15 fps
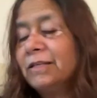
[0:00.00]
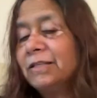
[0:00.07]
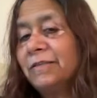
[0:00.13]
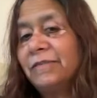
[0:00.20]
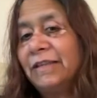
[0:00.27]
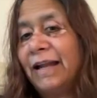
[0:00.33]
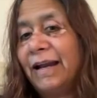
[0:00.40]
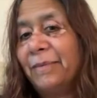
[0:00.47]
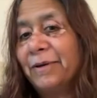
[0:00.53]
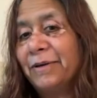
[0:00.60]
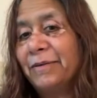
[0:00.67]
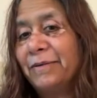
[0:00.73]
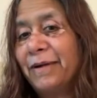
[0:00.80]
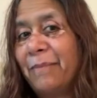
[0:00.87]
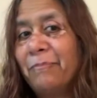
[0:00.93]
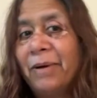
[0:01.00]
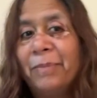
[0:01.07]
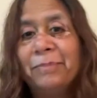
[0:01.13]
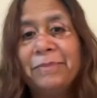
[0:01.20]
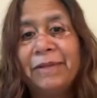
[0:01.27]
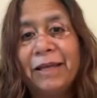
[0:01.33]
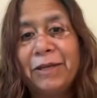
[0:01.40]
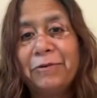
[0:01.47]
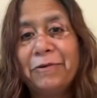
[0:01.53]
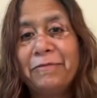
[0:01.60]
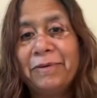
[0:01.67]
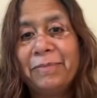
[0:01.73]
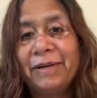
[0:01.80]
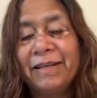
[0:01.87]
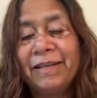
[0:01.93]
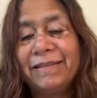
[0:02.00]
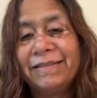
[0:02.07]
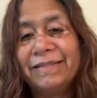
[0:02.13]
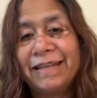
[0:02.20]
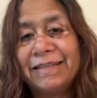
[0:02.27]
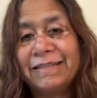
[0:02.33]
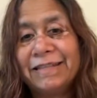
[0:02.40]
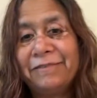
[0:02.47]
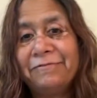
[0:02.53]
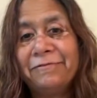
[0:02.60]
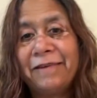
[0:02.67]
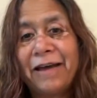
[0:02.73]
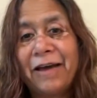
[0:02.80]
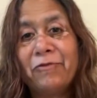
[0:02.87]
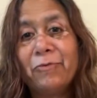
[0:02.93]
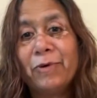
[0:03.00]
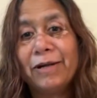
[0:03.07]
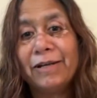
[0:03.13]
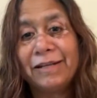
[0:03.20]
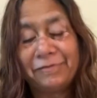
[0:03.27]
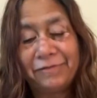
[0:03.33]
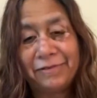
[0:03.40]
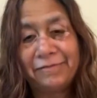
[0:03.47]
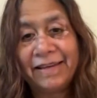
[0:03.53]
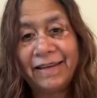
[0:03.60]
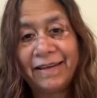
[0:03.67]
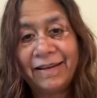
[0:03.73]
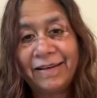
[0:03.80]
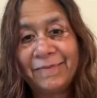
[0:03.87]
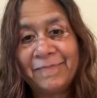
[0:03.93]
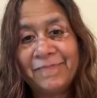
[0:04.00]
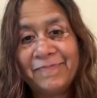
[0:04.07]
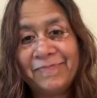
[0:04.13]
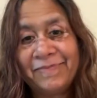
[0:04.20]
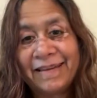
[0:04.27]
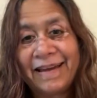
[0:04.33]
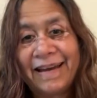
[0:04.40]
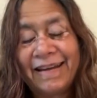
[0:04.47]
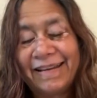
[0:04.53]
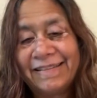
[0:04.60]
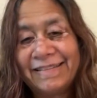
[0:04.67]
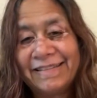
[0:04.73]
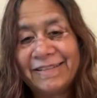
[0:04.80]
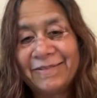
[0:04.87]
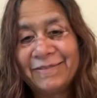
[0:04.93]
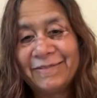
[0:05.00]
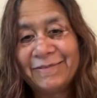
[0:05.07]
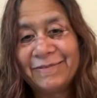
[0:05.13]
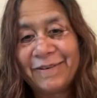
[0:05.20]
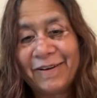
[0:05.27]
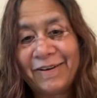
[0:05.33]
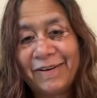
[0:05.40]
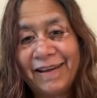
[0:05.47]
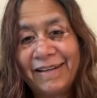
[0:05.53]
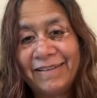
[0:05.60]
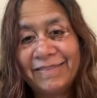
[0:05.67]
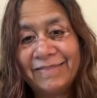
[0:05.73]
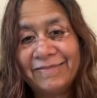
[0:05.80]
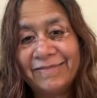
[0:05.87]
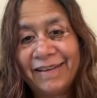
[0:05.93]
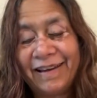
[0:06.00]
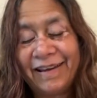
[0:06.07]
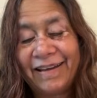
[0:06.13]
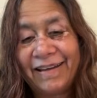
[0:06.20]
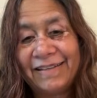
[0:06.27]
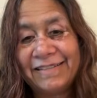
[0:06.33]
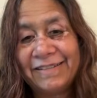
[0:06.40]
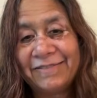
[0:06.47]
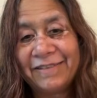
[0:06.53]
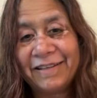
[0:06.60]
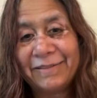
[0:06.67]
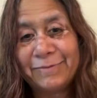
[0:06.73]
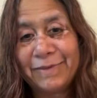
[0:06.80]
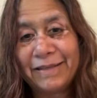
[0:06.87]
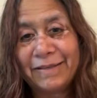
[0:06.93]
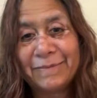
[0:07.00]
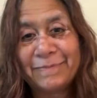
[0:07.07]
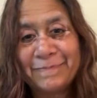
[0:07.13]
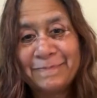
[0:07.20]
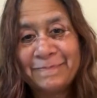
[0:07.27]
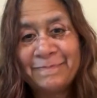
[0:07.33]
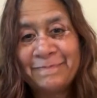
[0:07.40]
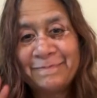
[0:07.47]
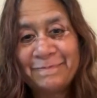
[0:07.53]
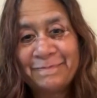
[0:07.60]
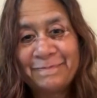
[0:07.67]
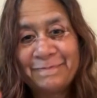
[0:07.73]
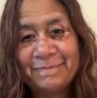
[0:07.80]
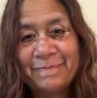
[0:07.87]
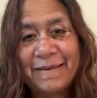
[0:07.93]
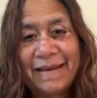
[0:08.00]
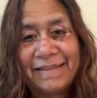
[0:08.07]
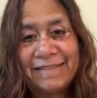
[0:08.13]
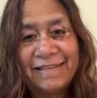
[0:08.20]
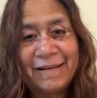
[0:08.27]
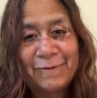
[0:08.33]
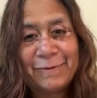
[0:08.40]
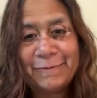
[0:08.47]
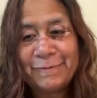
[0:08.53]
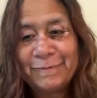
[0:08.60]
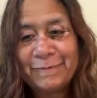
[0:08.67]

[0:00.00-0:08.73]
So with that, I'm going to wrap up. Thank you, everybody. Stay safe. Have a wonderful weekend. And I'll see you online, and I'll see you next week. Bye. Ciao.